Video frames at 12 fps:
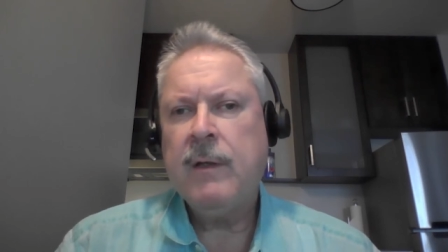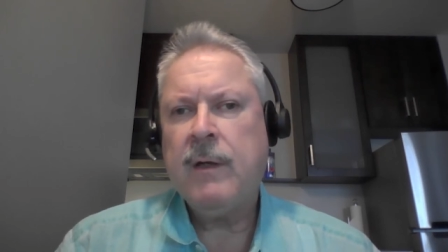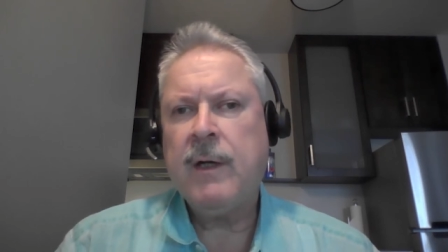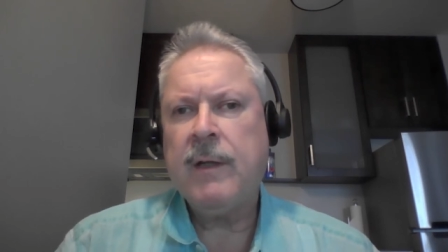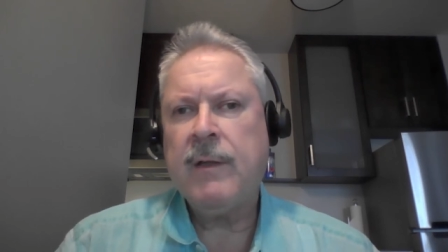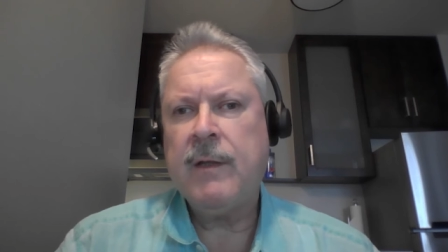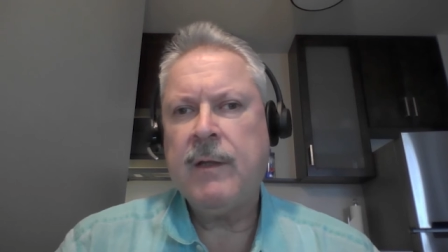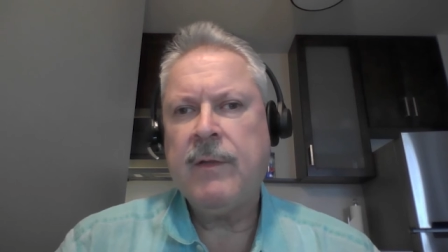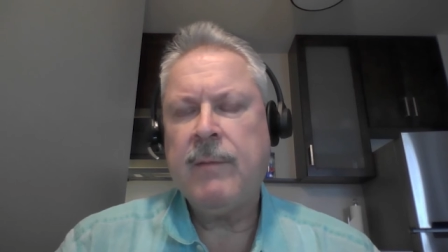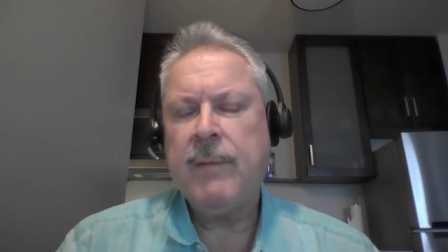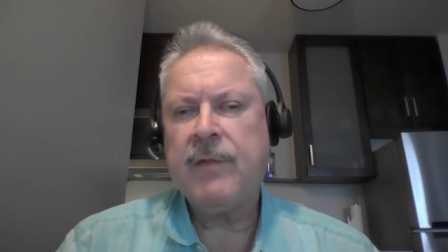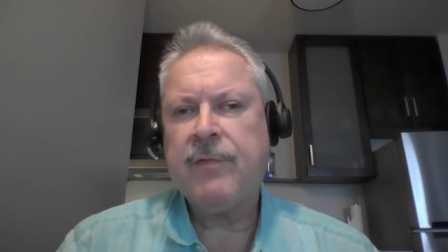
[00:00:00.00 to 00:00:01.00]
on the
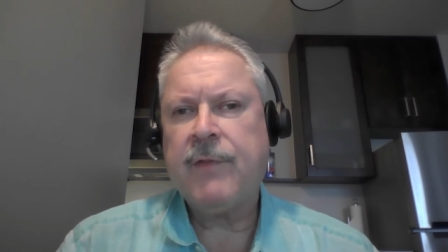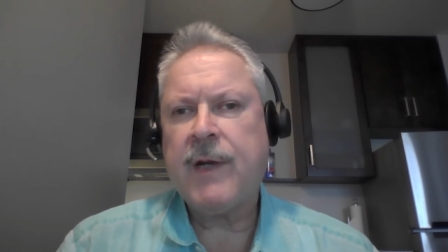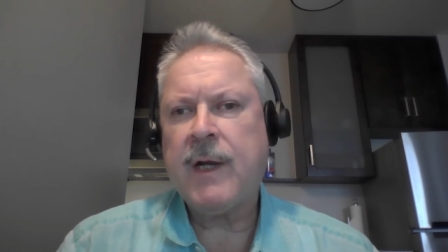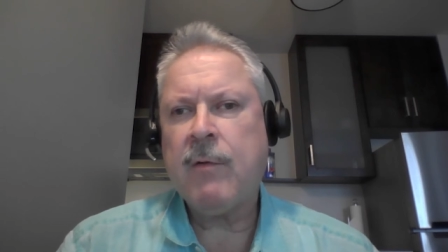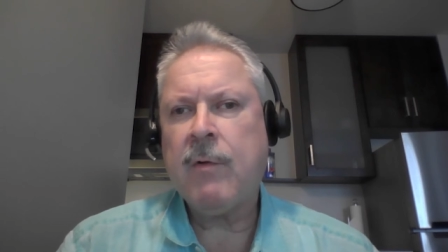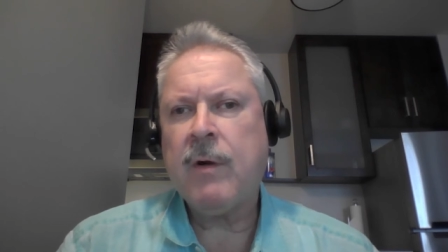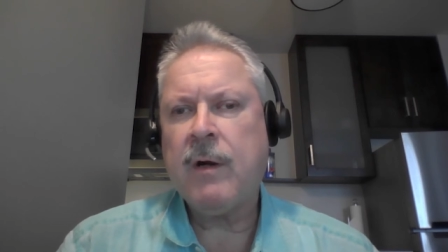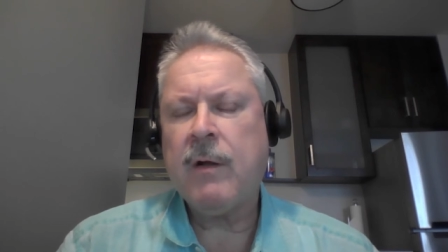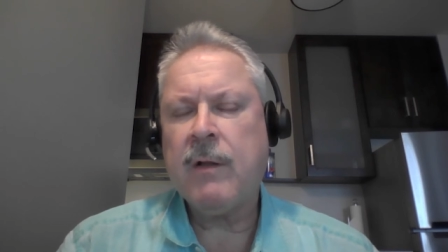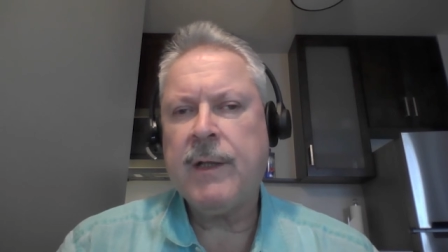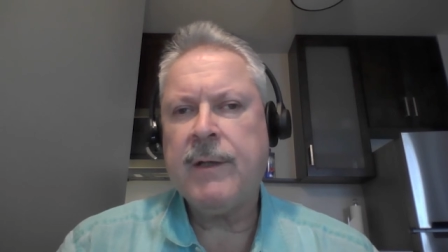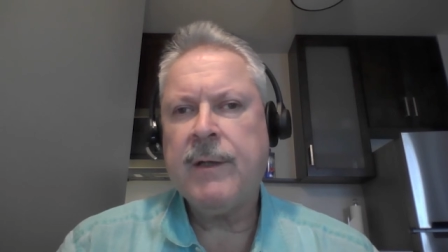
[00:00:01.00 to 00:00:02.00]
best firewall
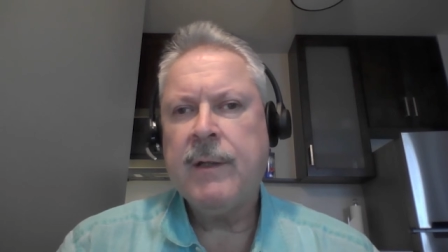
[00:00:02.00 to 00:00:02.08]
and